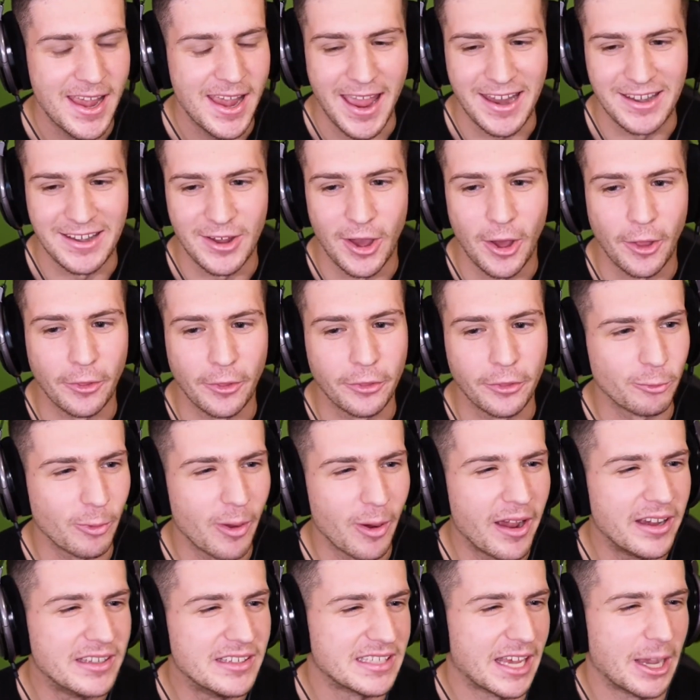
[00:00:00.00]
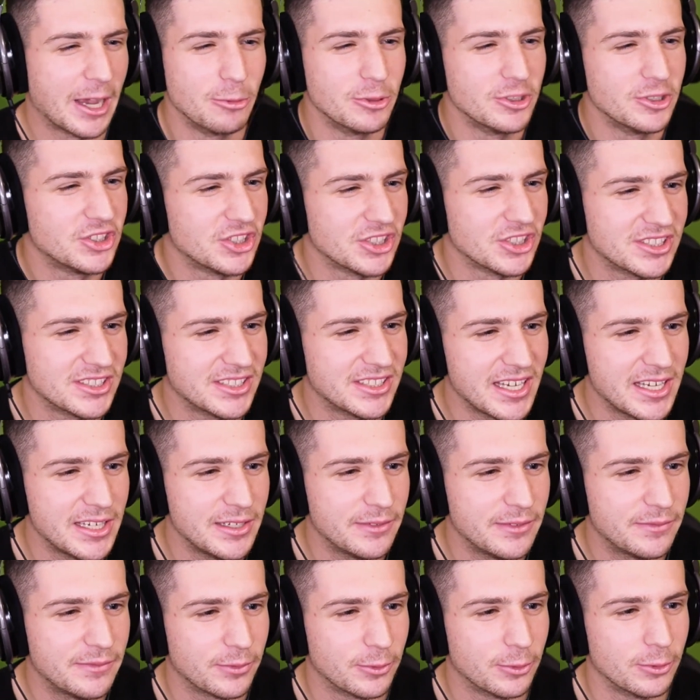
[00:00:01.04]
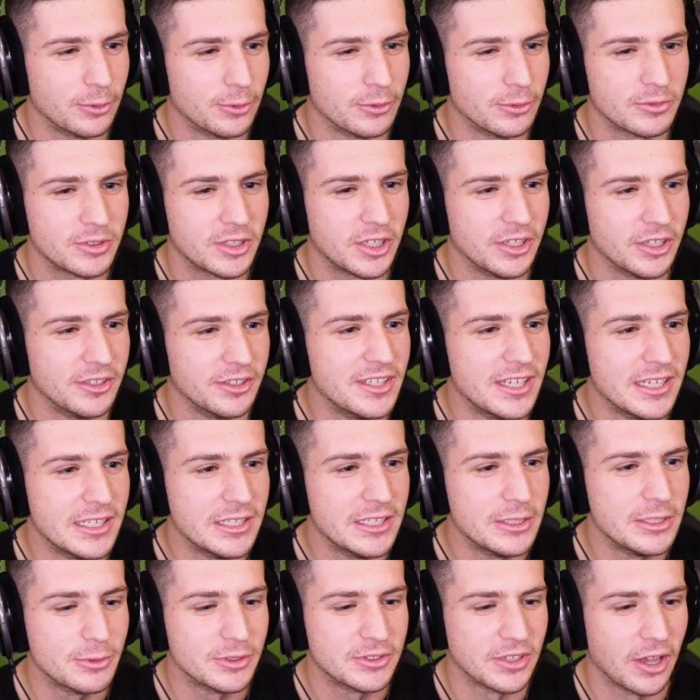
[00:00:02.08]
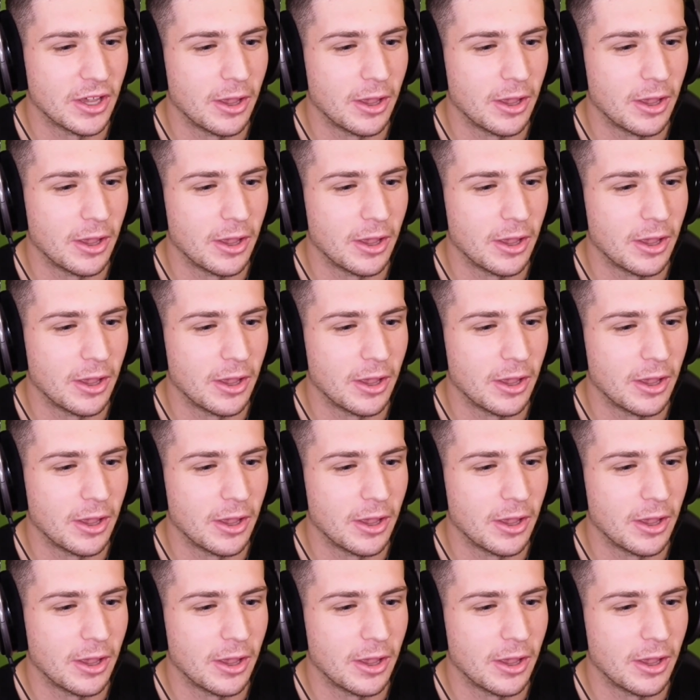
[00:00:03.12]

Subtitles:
And otherwise, I would just say for continuous